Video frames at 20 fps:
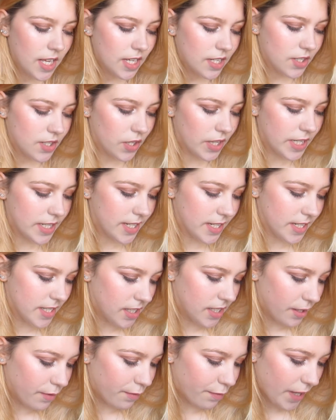So this is
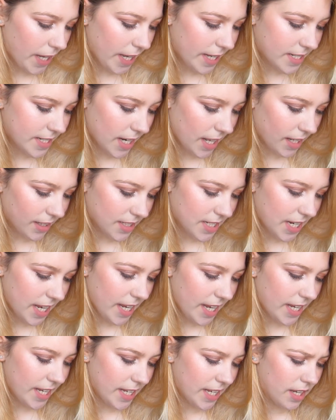La Vie del
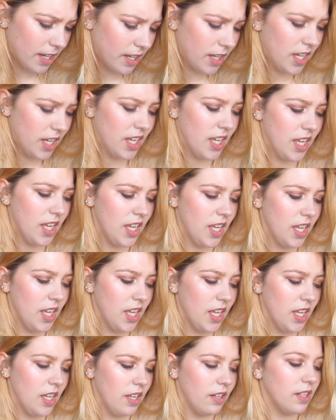Tea
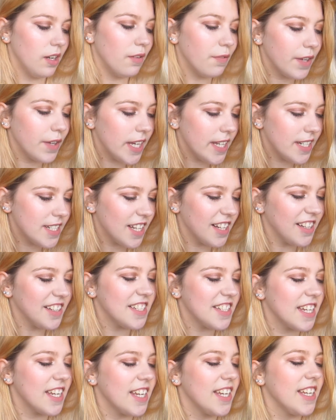
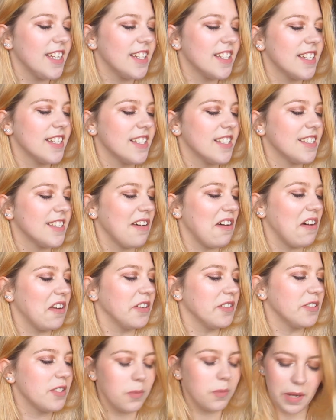
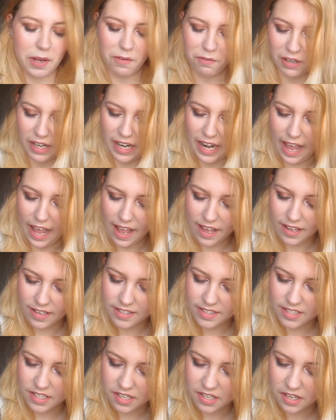Tisana Sweet
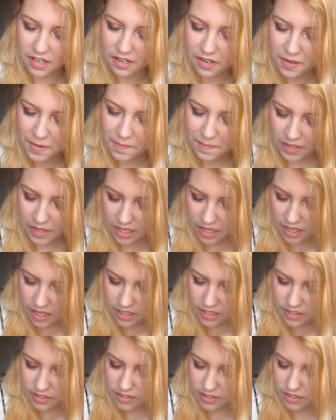Relax.
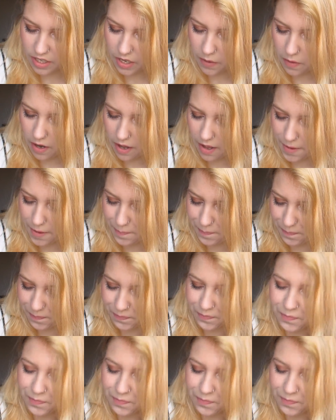So